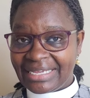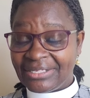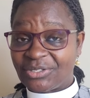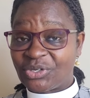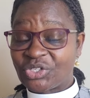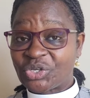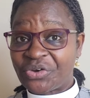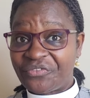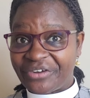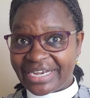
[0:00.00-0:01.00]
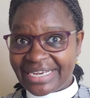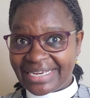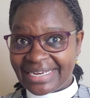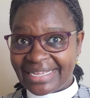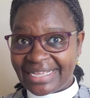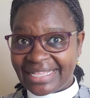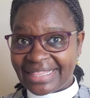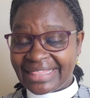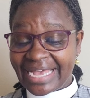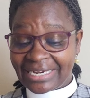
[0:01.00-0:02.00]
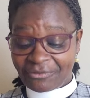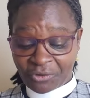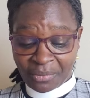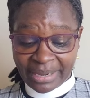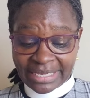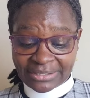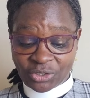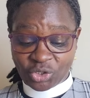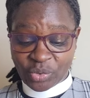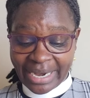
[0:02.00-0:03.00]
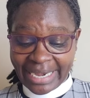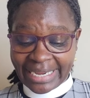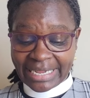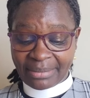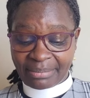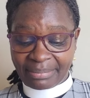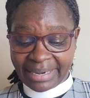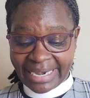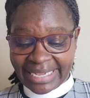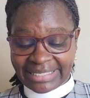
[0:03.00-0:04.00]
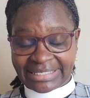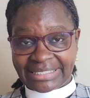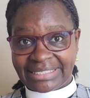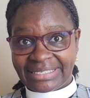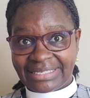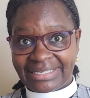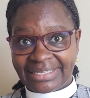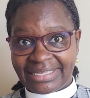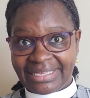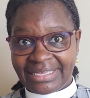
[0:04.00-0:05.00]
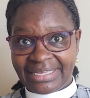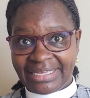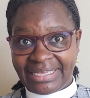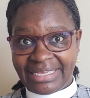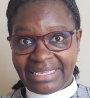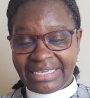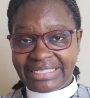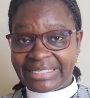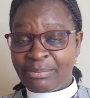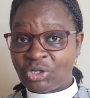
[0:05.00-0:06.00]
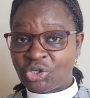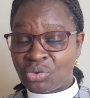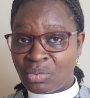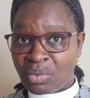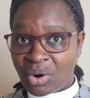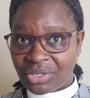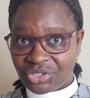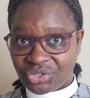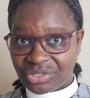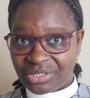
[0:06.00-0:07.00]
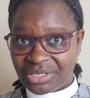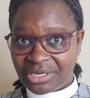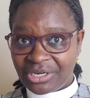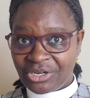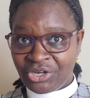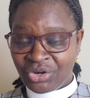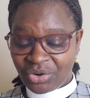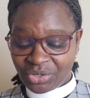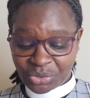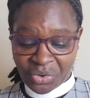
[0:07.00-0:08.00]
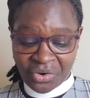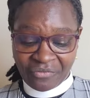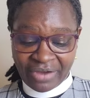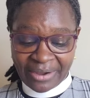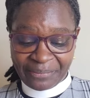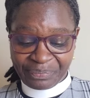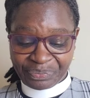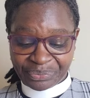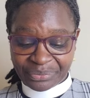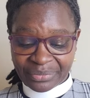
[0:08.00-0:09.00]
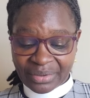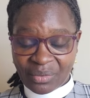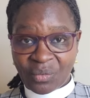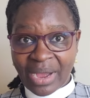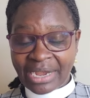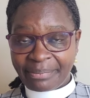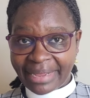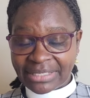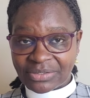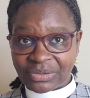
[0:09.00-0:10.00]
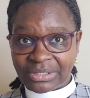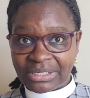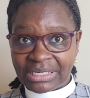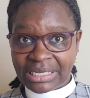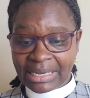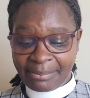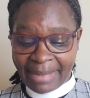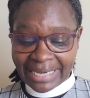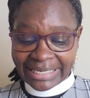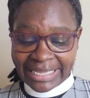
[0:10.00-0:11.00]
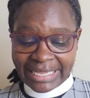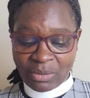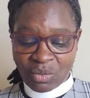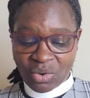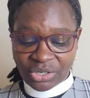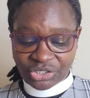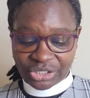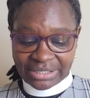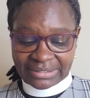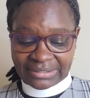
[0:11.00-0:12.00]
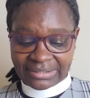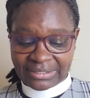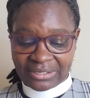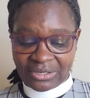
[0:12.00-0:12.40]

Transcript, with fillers: He is so sovereign that from his dwelling place, he is able to watch not over one person, but he watches